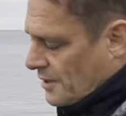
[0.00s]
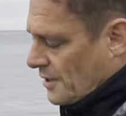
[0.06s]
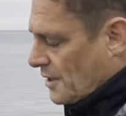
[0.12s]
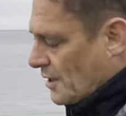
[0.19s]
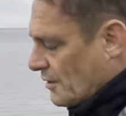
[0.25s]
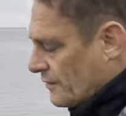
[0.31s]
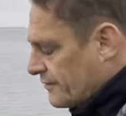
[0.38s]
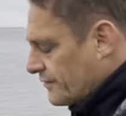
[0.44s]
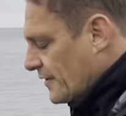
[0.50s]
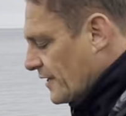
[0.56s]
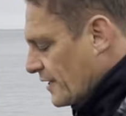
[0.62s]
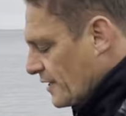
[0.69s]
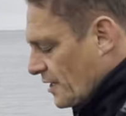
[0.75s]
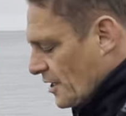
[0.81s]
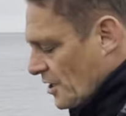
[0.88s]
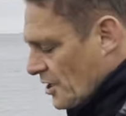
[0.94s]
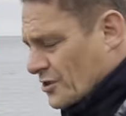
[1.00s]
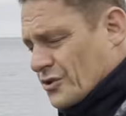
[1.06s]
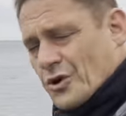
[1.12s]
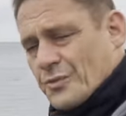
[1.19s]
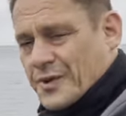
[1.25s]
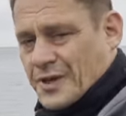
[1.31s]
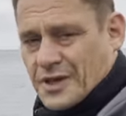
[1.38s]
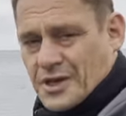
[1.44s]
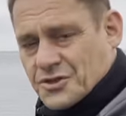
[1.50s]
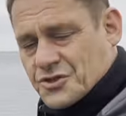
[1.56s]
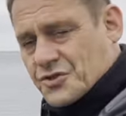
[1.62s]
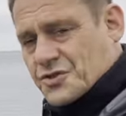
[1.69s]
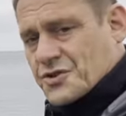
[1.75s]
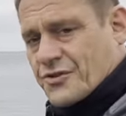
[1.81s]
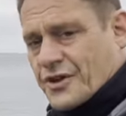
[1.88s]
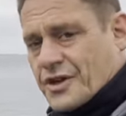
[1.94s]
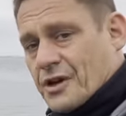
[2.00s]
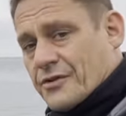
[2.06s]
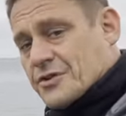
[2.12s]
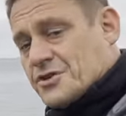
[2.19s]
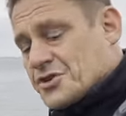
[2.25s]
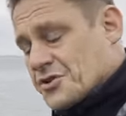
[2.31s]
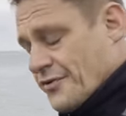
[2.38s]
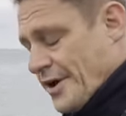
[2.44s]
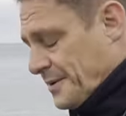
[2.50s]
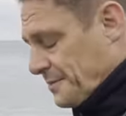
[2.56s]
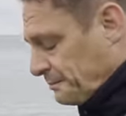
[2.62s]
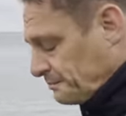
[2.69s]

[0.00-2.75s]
of European countries, green, orange and red.